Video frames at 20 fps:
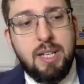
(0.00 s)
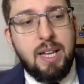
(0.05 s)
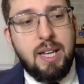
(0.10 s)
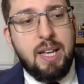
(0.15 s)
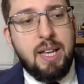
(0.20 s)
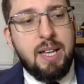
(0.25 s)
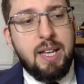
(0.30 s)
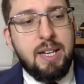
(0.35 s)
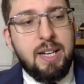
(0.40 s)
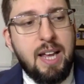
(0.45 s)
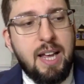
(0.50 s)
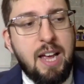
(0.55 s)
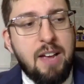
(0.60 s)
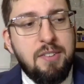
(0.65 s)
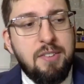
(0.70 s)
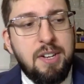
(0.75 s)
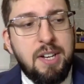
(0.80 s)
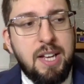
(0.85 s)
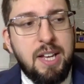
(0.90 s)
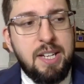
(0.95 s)
and have
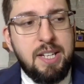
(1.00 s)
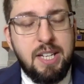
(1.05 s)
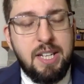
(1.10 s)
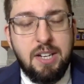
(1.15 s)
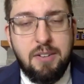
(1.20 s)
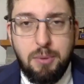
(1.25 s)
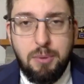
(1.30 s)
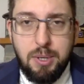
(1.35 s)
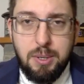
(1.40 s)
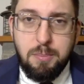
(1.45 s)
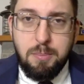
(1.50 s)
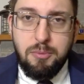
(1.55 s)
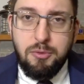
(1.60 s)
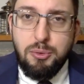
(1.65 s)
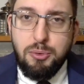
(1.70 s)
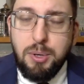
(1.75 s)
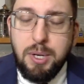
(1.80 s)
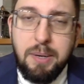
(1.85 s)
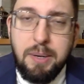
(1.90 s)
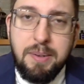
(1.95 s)
an idea of what
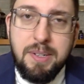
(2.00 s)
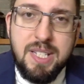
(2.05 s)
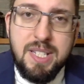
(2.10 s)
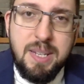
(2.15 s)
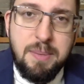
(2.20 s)
fragrance